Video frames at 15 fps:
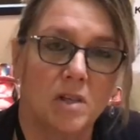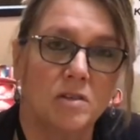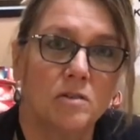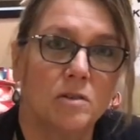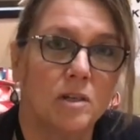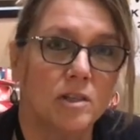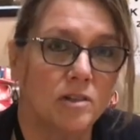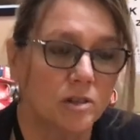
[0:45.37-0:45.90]

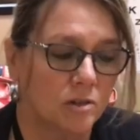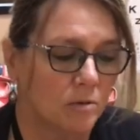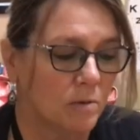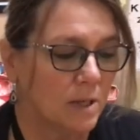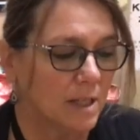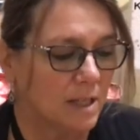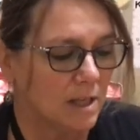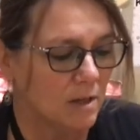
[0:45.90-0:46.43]
So let's just
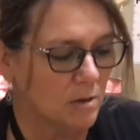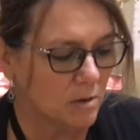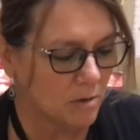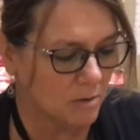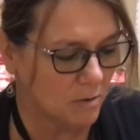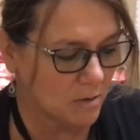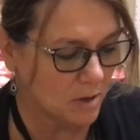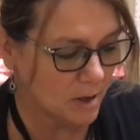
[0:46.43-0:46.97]
quickly go
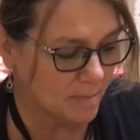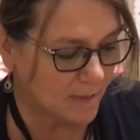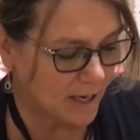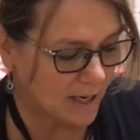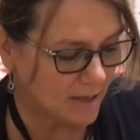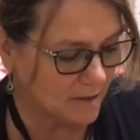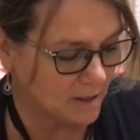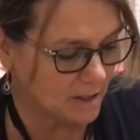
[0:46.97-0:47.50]
through them.
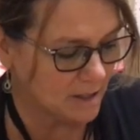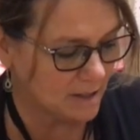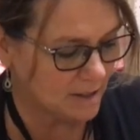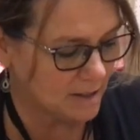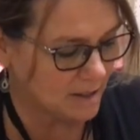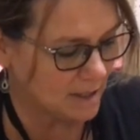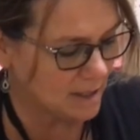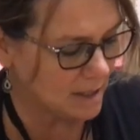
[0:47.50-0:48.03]
As you can
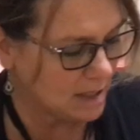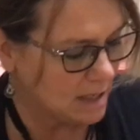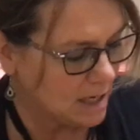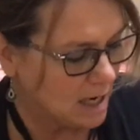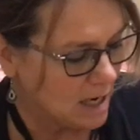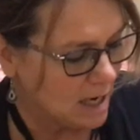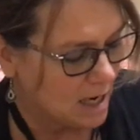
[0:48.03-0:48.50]
see